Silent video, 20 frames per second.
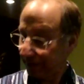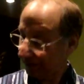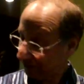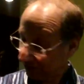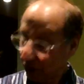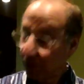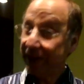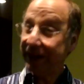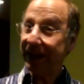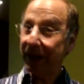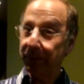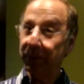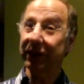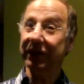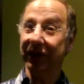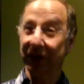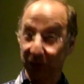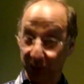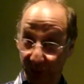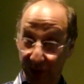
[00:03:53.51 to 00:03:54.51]
Still may not
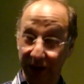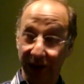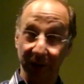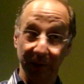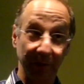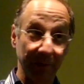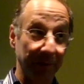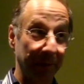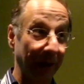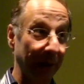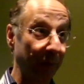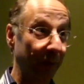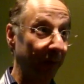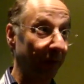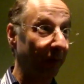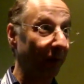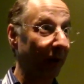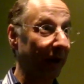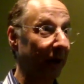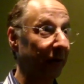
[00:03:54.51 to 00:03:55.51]
put this well, but
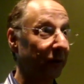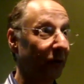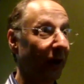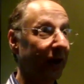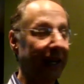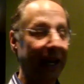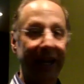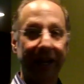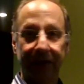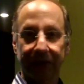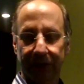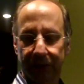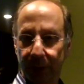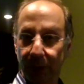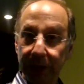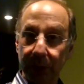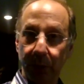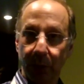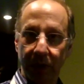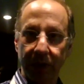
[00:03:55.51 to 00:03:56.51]
what I was trying to ask this
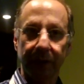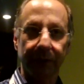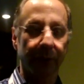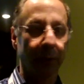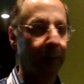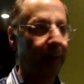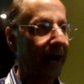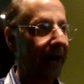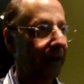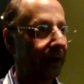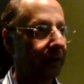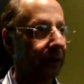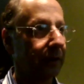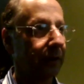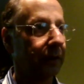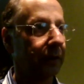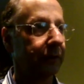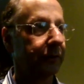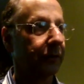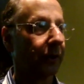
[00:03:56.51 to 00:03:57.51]
really wonderful panel
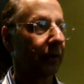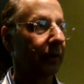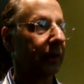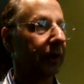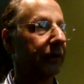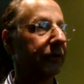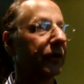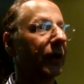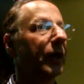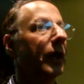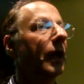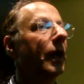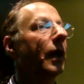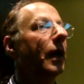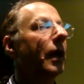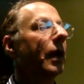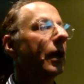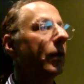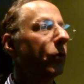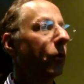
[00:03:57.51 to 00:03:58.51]
of journalists
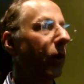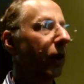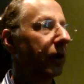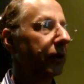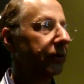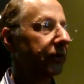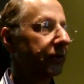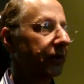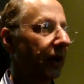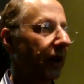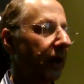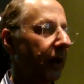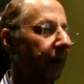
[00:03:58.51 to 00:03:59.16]
was